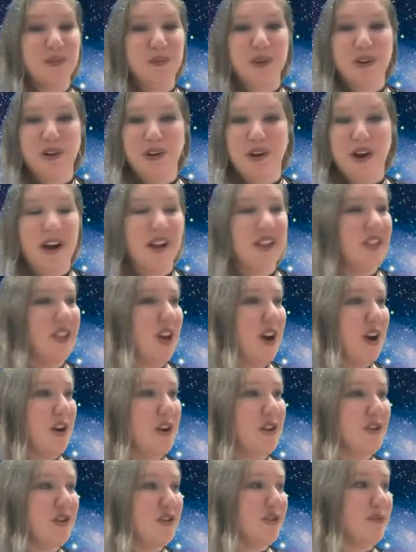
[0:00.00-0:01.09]
were
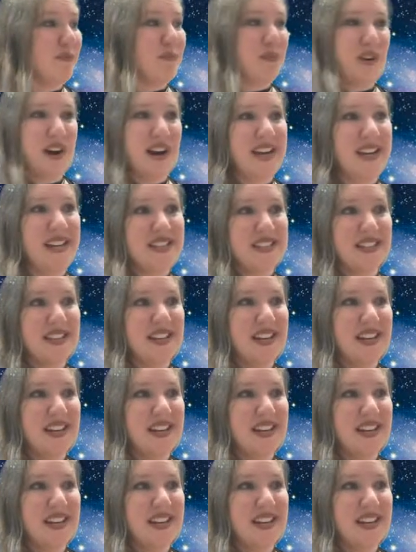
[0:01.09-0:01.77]
large, bright,